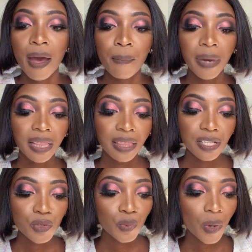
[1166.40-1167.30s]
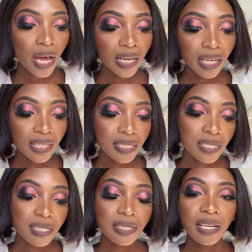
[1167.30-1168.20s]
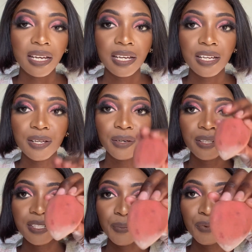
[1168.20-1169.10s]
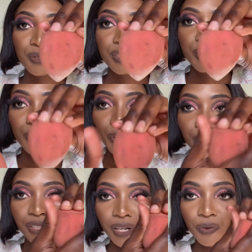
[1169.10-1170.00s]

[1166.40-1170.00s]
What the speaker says: but this one, it's a beauty sponge.